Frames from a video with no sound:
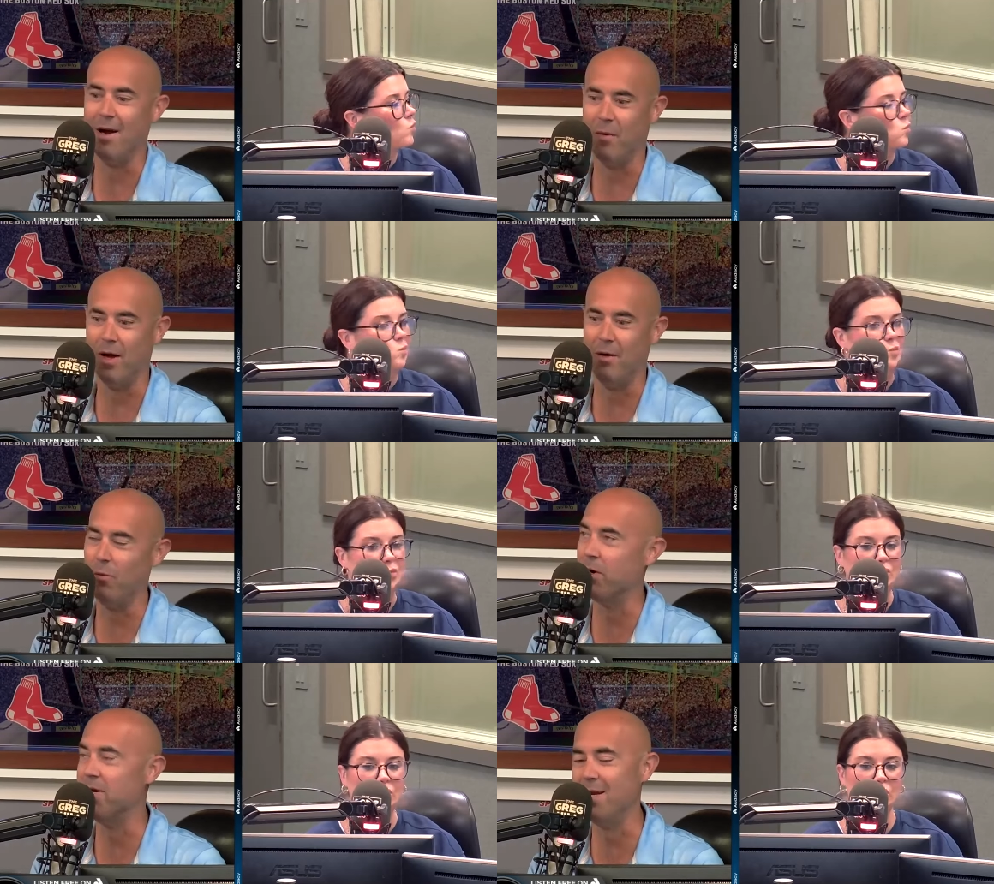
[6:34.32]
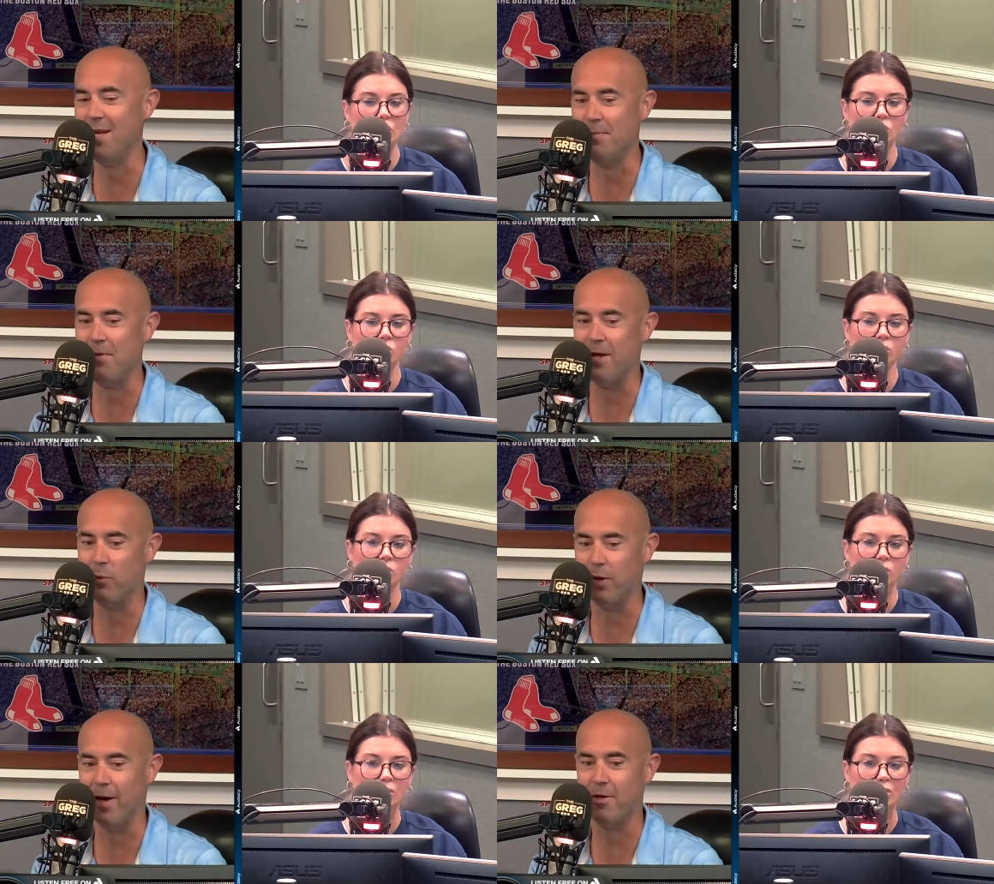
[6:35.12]
Speaker 1: all right. Well, we're knee deep in
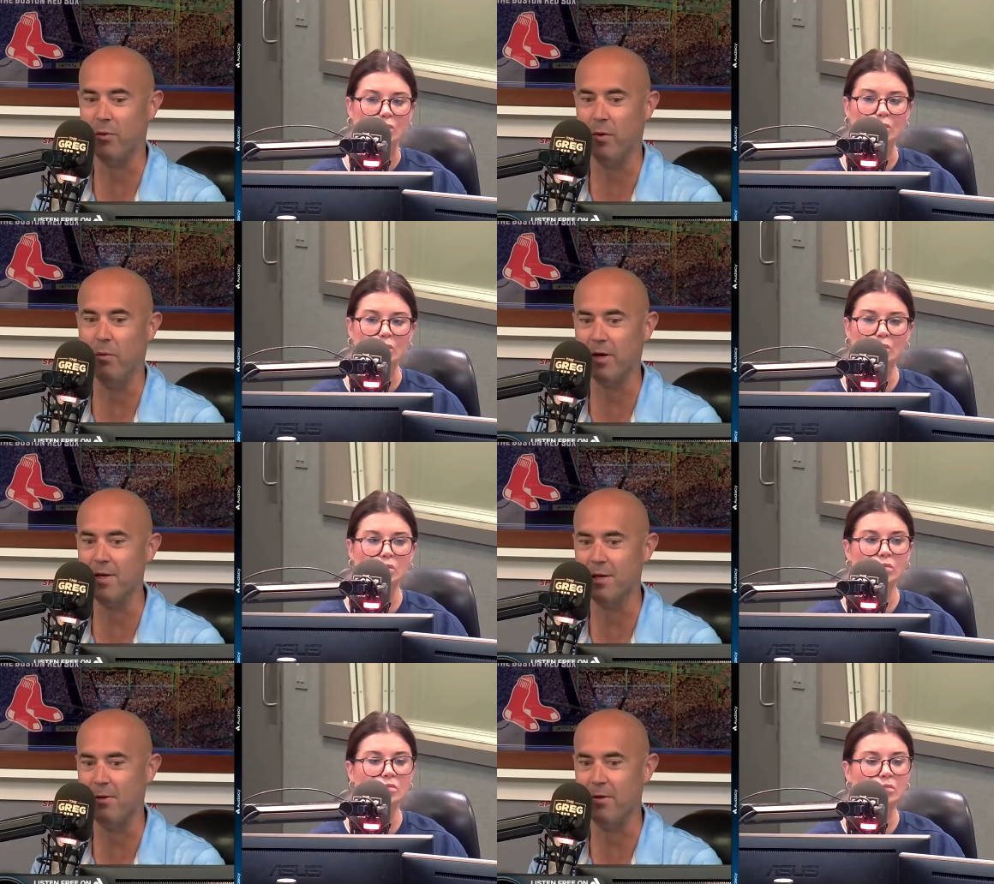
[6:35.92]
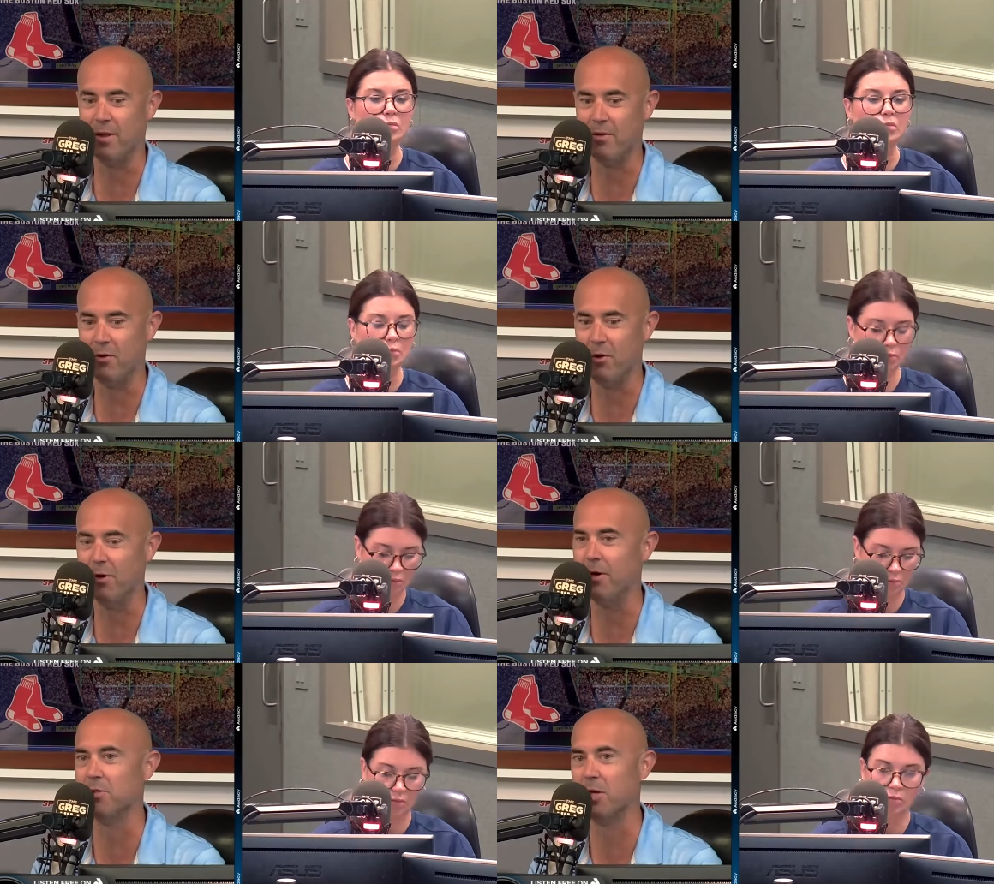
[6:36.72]
this. We'll get to it. We'll continue this as the
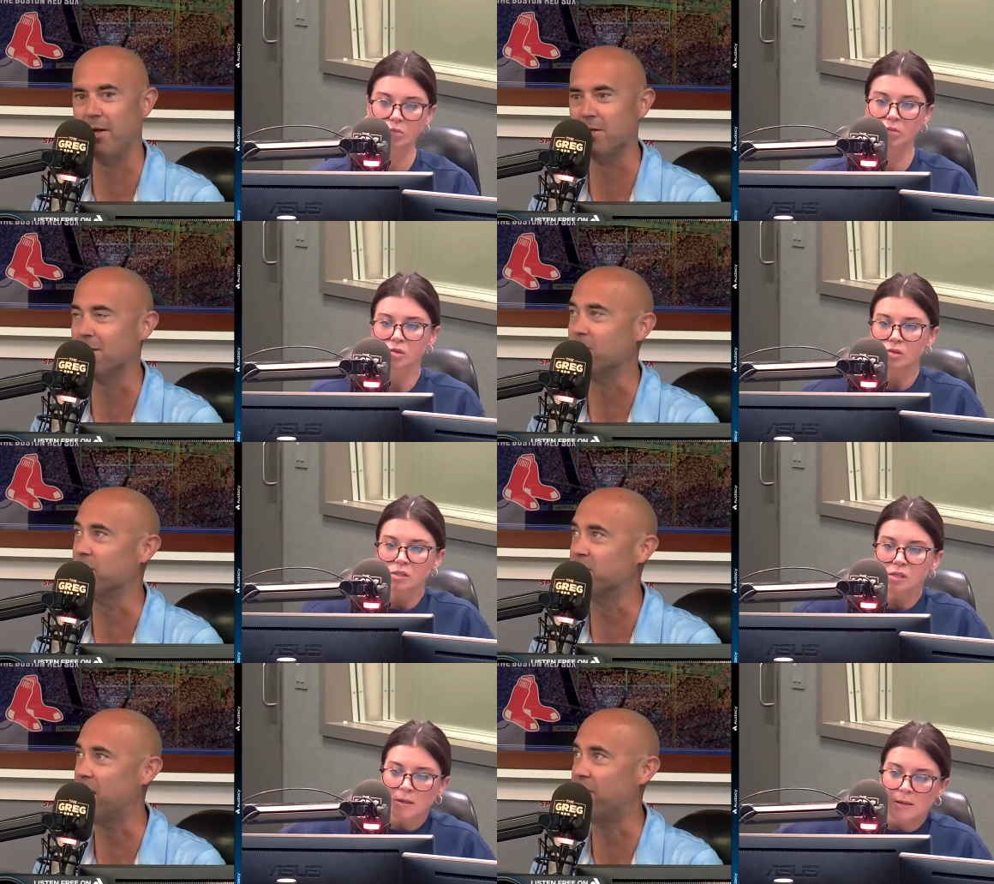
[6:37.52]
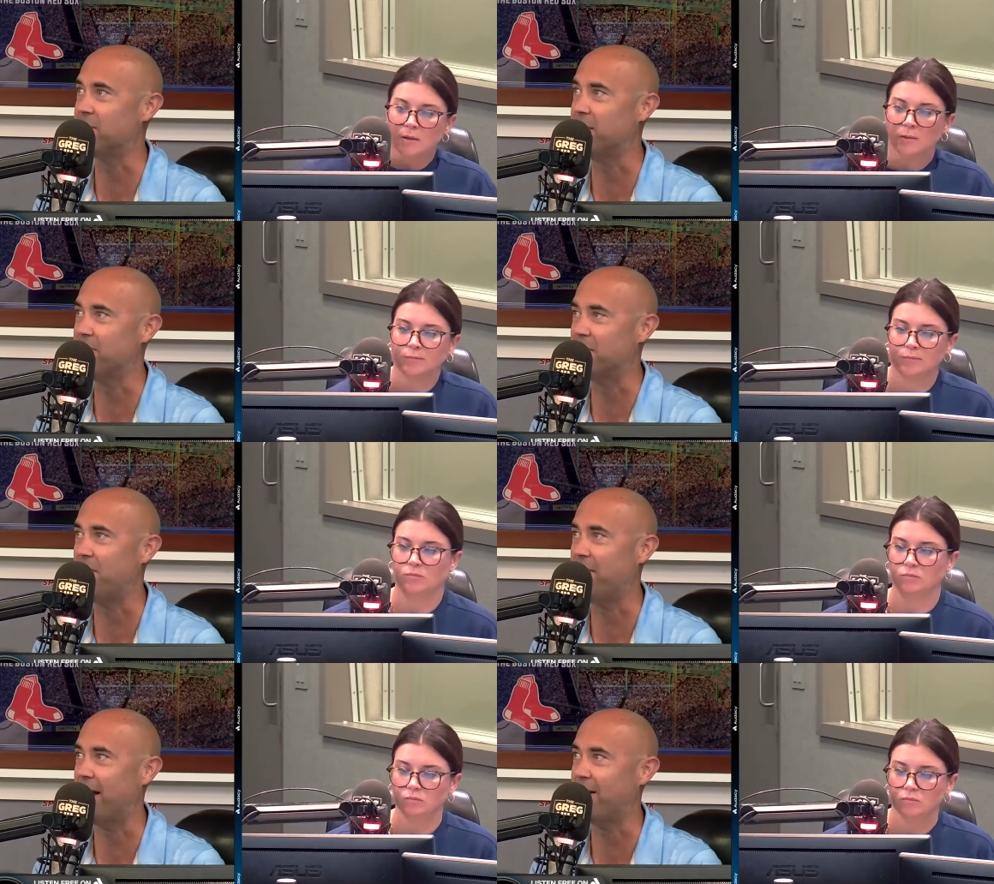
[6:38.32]
show goes on. 617
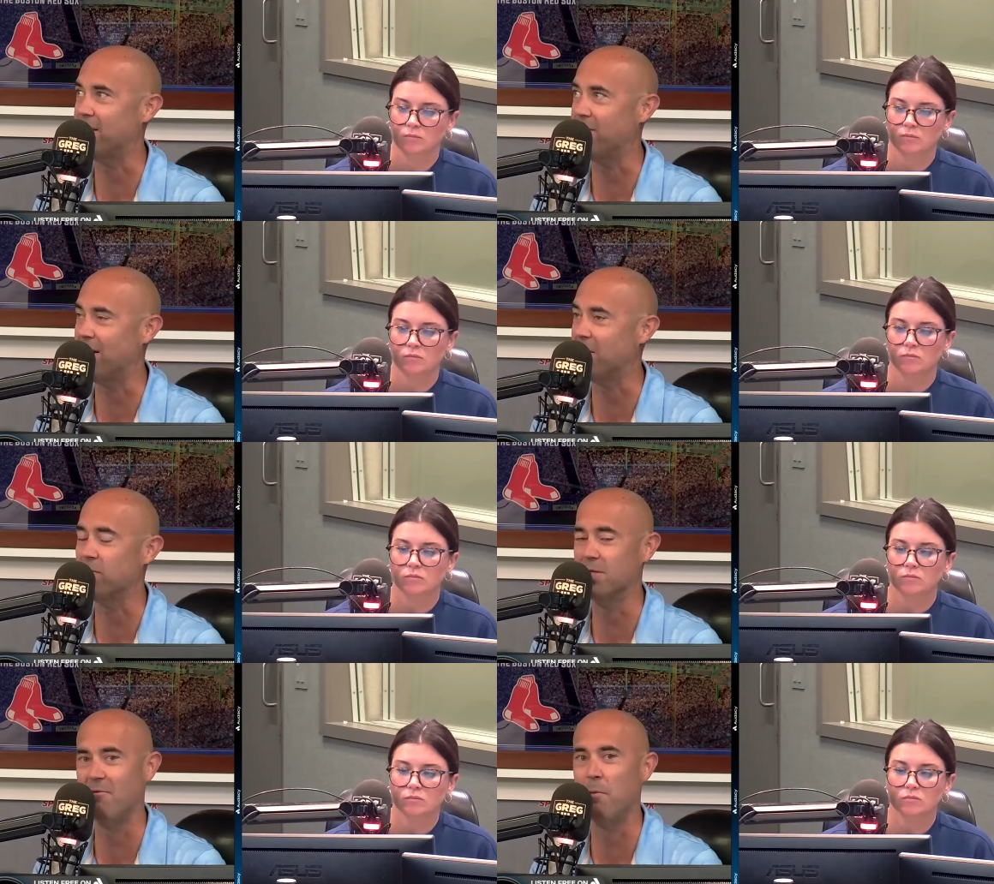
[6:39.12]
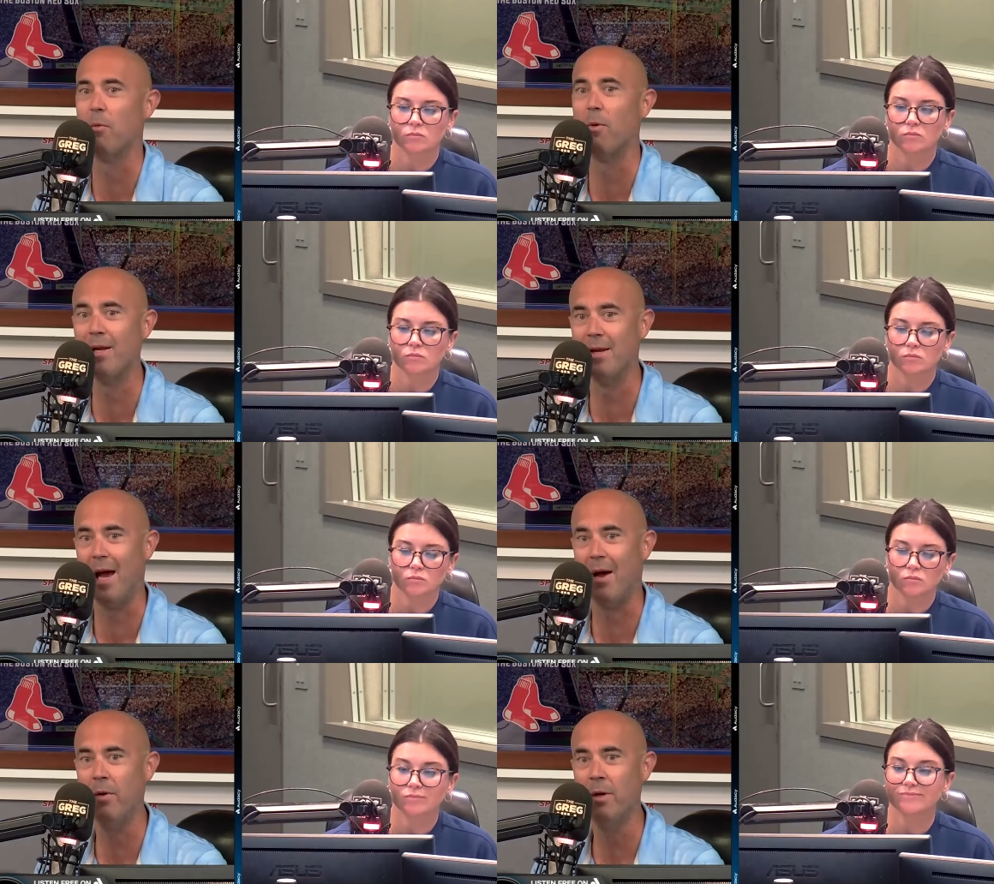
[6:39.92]
779 7937. But right
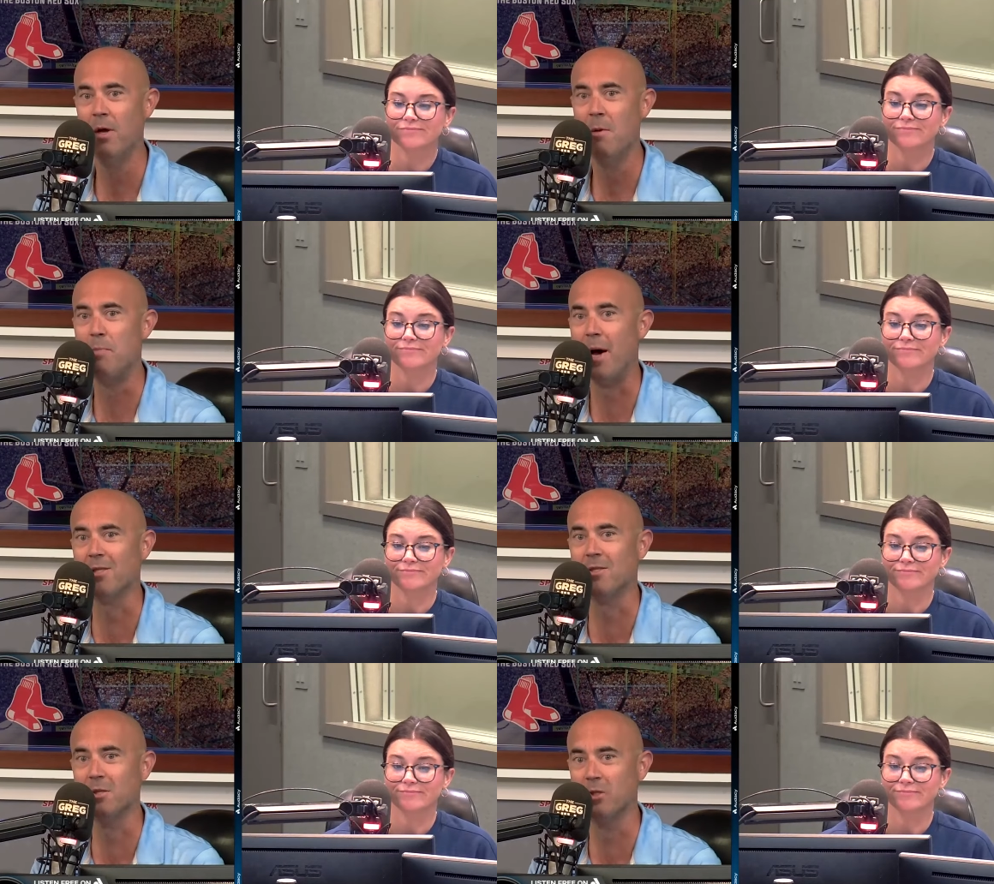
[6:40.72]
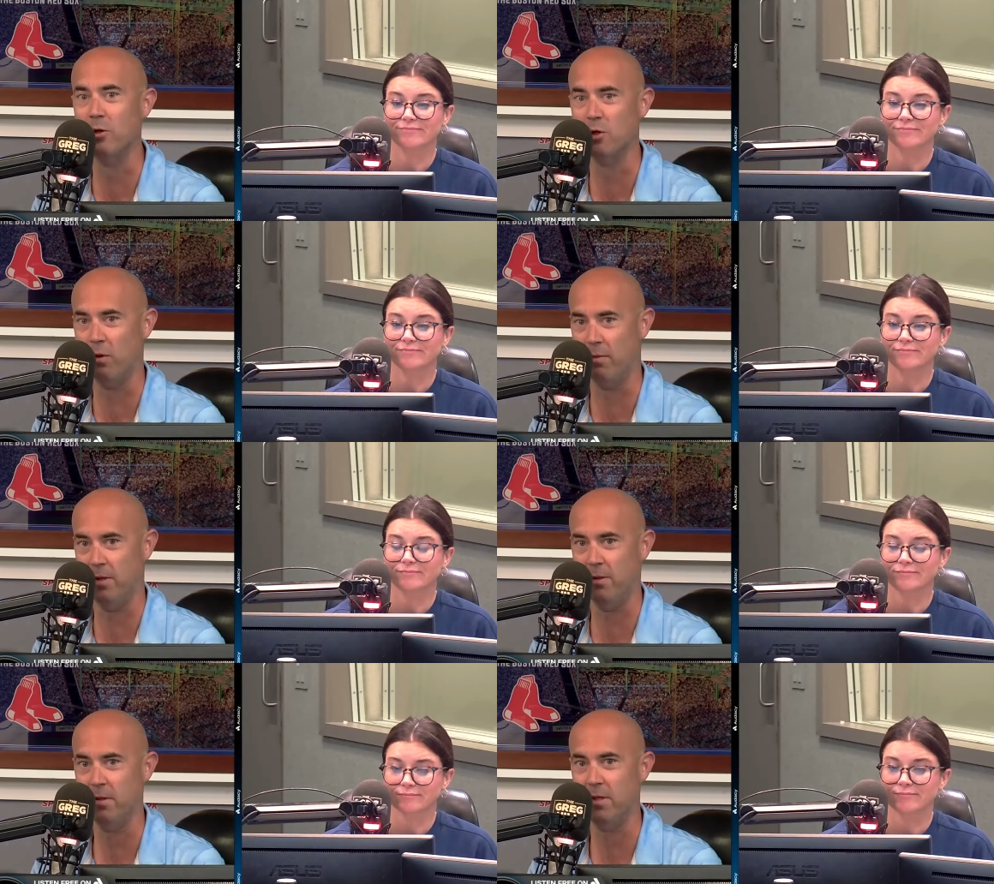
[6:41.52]
now, Boston's
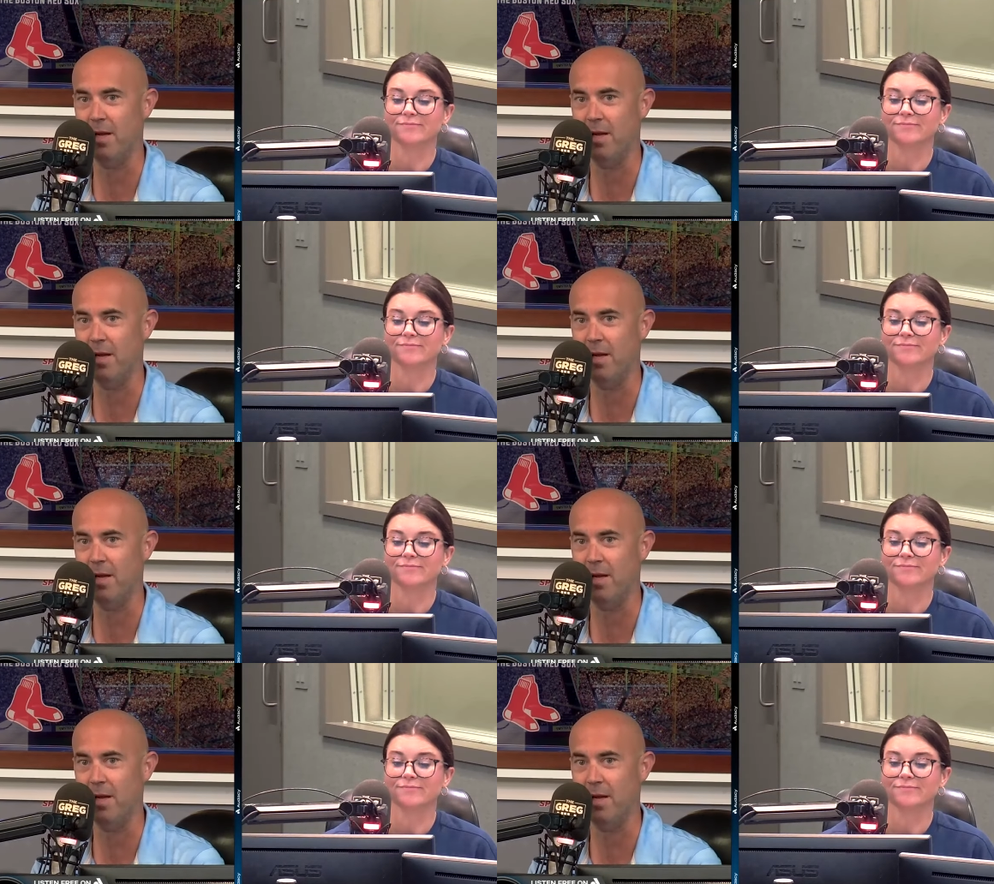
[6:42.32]
newswoman,